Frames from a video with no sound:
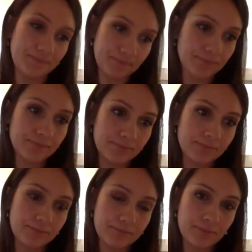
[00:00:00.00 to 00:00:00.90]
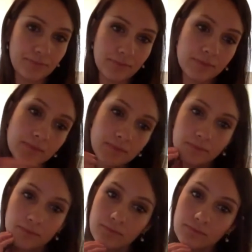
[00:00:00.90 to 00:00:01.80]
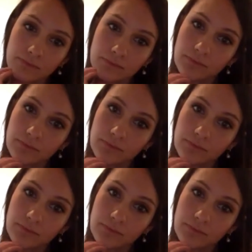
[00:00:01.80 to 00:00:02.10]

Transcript: paperwork should be in